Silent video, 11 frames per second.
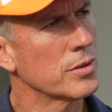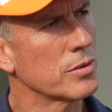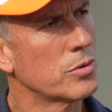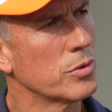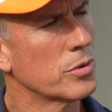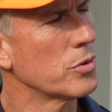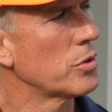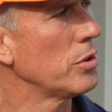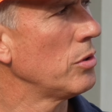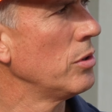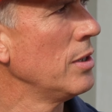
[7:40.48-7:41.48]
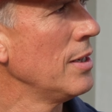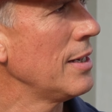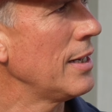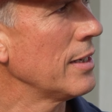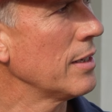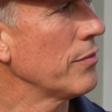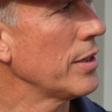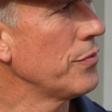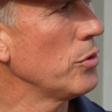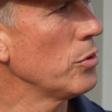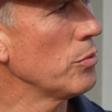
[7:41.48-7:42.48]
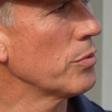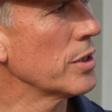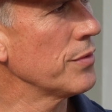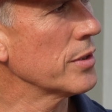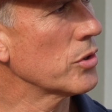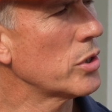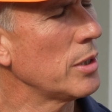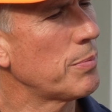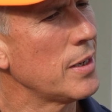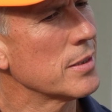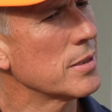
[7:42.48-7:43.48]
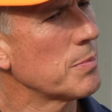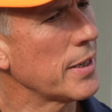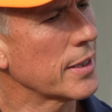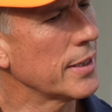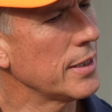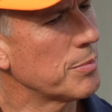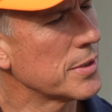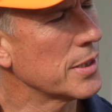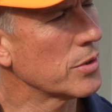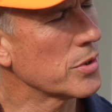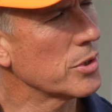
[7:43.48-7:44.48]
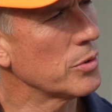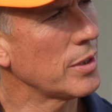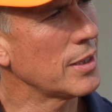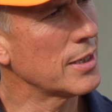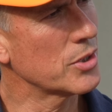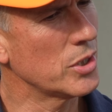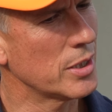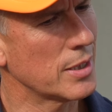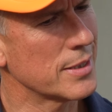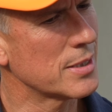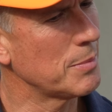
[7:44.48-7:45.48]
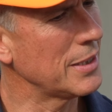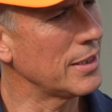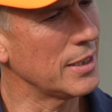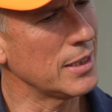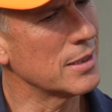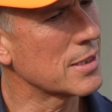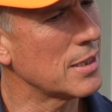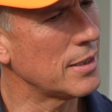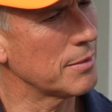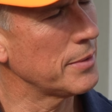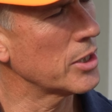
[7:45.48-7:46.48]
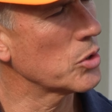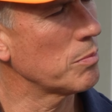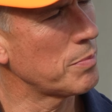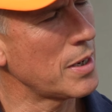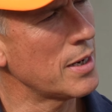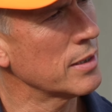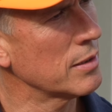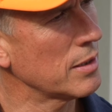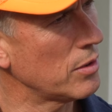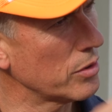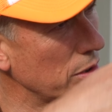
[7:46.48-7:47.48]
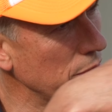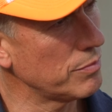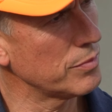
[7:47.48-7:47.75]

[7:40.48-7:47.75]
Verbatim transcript: got good control. Yeah. And have you, given that the share price is back eighty percent or so in the last year, has there been any insider management buying on the,